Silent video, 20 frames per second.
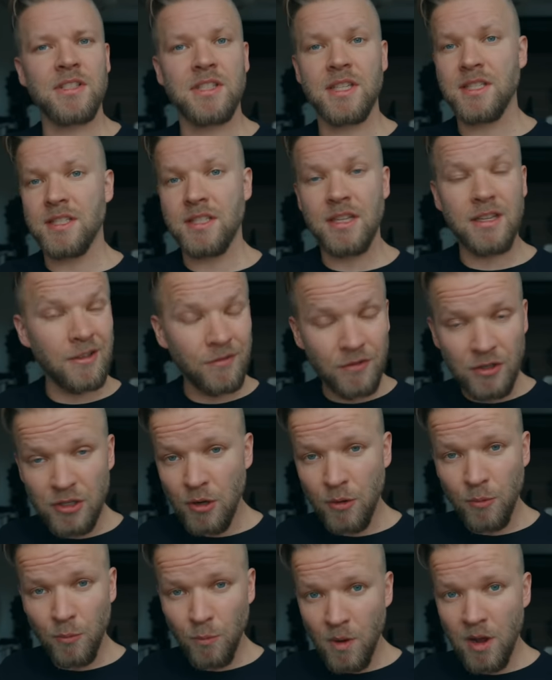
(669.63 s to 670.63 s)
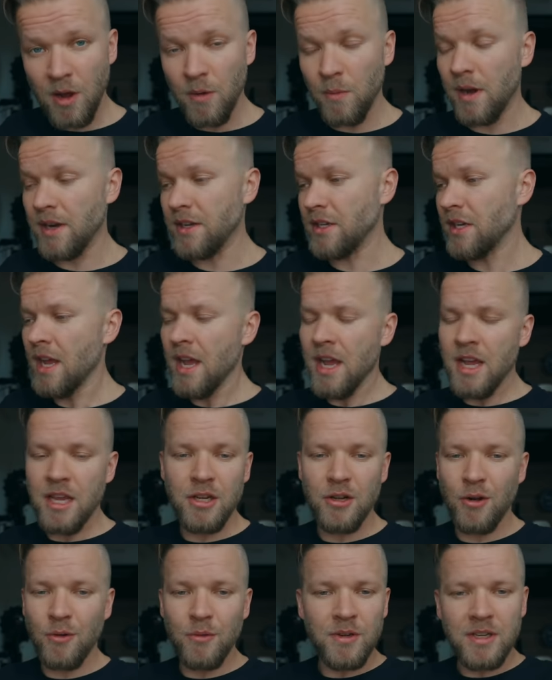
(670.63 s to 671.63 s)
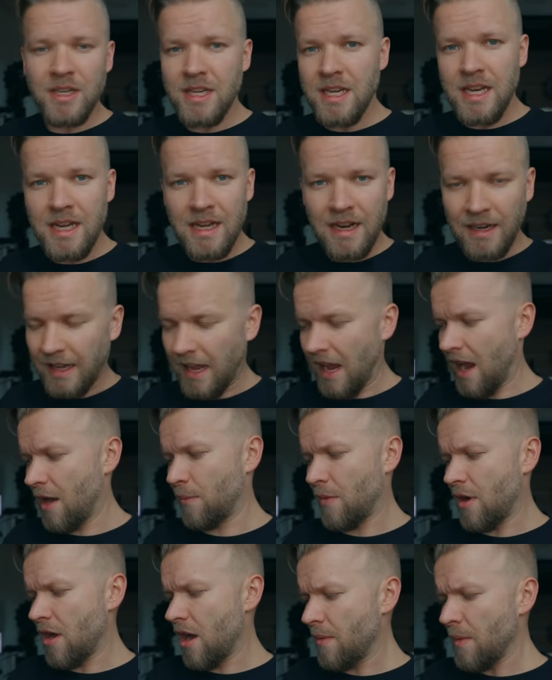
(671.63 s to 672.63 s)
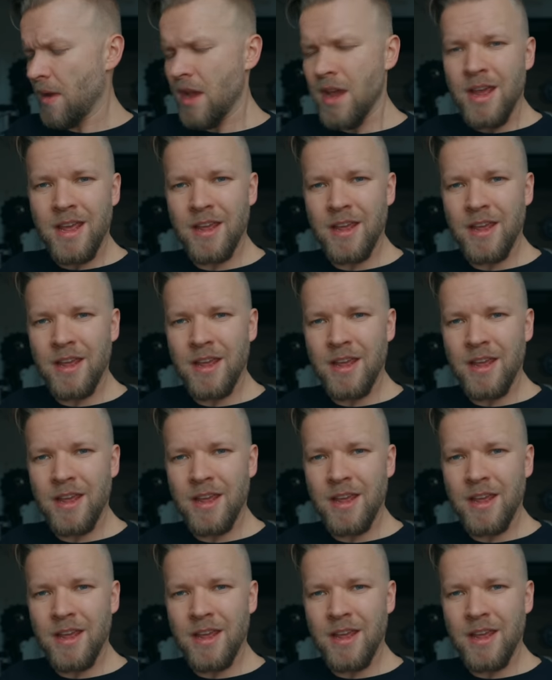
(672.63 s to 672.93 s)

assistant if you don't want one. You don't need a camera.